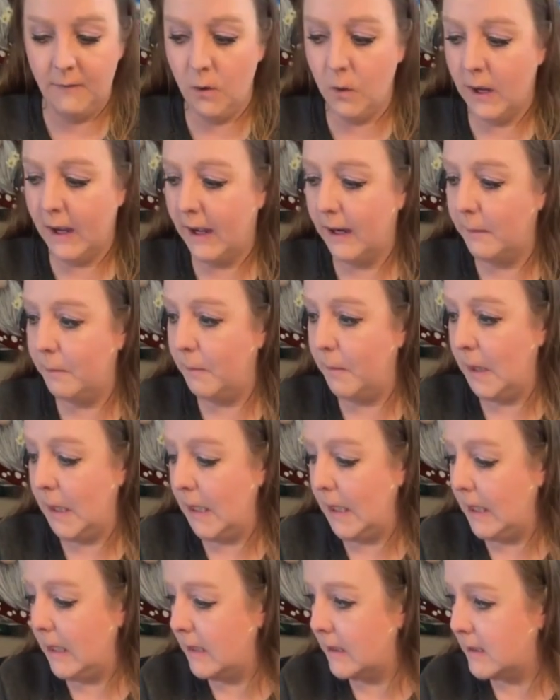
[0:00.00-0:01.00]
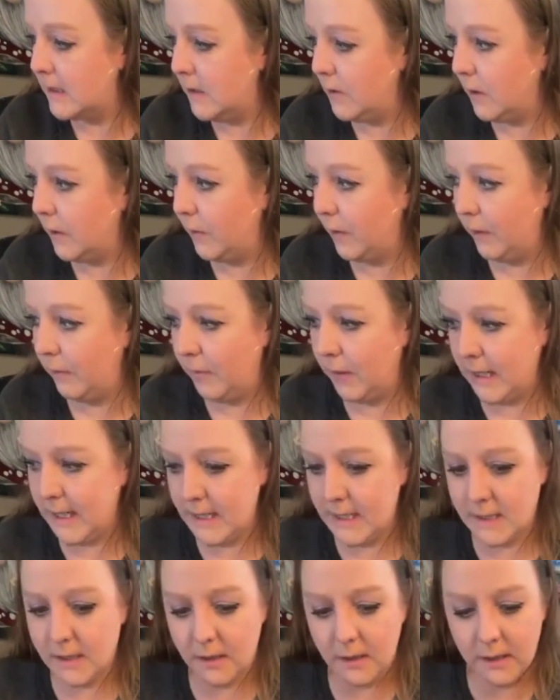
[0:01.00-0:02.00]
If you had beads, you could put
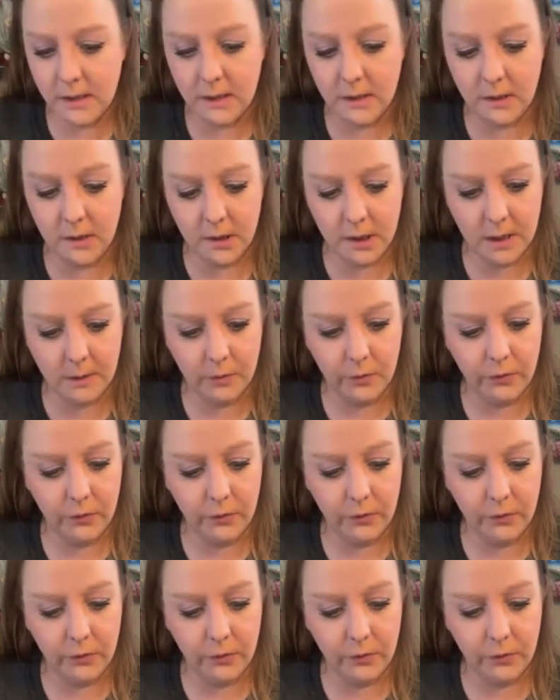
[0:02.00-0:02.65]
beads on here.